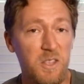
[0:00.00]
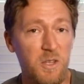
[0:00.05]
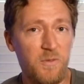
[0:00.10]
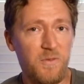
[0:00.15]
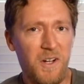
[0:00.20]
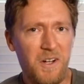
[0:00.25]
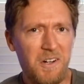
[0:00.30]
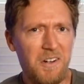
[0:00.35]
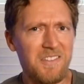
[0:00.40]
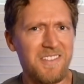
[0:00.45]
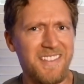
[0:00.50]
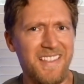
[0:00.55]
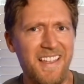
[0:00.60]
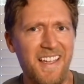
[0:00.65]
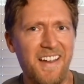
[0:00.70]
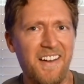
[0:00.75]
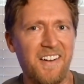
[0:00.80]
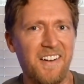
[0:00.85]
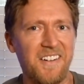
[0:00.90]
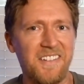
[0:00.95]
The photo's
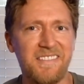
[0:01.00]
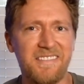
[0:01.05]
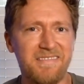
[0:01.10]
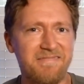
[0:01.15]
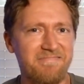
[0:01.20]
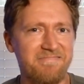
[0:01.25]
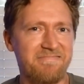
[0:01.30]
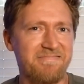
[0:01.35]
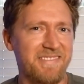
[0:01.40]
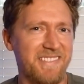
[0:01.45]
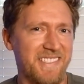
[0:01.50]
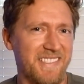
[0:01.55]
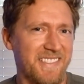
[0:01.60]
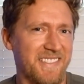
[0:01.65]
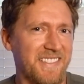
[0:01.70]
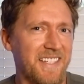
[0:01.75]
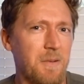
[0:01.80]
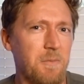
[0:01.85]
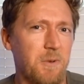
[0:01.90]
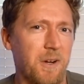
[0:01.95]
there
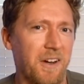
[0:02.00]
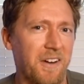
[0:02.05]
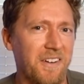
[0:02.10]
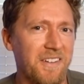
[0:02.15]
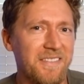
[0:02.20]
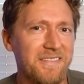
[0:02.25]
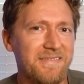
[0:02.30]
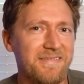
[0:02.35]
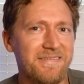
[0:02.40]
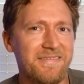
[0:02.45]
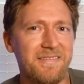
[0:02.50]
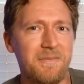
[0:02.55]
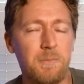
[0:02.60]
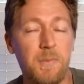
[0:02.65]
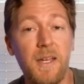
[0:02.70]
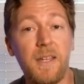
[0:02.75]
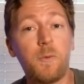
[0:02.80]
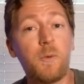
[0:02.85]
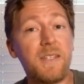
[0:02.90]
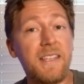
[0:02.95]
somewhere,
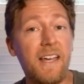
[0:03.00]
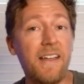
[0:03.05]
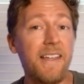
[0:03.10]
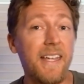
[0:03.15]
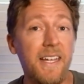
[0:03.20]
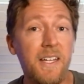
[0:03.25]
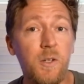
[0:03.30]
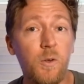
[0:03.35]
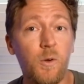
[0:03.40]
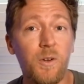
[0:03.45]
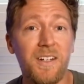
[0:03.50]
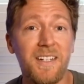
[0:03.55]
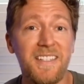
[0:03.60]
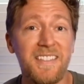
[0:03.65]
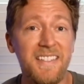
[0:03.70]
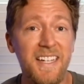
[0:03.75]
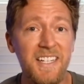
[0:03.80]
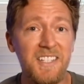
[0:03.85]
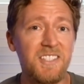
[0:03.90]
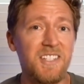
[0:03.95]
but without any
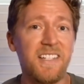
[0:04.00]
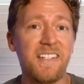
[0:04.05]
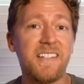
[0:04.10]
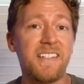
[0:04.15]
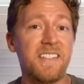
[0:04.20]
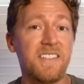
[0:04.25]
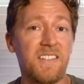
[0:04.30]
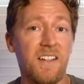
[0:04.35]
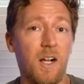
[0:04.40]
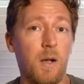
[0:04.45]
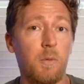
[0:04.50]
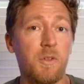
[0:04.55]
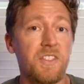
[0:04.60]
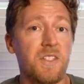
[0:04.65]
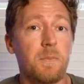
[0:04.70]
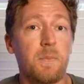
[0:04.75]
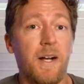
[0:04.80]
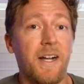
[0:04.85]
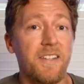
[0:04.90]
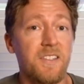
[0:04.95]
organization, it's almost
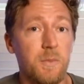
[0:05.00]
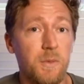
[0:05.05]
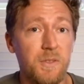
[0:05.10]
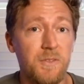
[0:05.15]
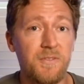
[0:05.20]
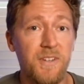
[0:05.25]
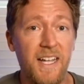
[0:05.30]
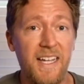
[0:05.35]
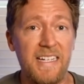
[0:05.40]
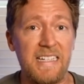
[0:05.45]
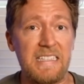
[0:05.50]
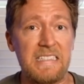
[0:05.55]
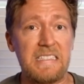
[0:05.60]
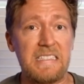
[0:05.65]
impossible to find.